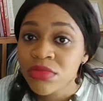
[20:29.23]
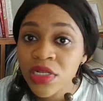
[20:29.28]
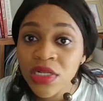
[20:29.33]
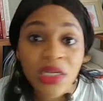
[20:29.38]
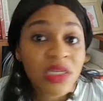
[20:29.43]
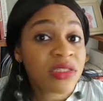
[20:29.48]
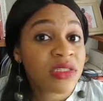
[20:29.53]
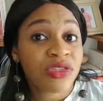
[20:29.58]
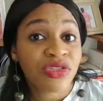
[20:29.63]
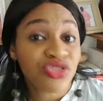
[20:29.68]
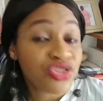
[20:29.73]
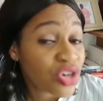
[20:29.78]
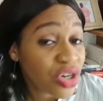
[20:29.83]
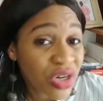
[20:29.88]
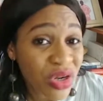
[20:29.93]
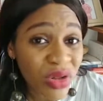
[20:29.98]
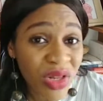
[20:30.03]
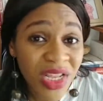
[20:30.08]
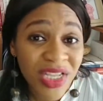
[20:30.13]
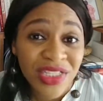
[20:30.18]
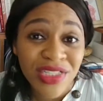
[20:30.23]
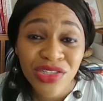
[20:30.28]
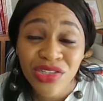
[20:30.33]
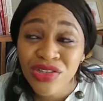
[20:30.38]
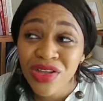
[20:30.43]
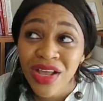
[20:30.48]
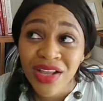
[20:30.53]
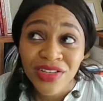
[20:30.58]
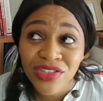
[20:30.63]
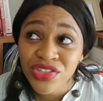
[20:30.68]
Learn to journal.
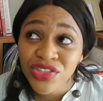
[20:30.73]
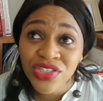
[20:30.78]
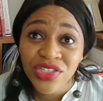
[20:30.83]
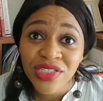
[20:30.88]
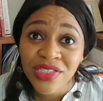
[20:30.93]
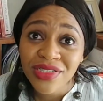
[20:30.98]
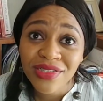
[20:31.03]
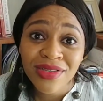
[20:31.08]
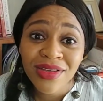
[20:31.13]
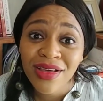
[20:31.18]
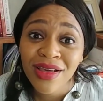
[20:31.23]
And just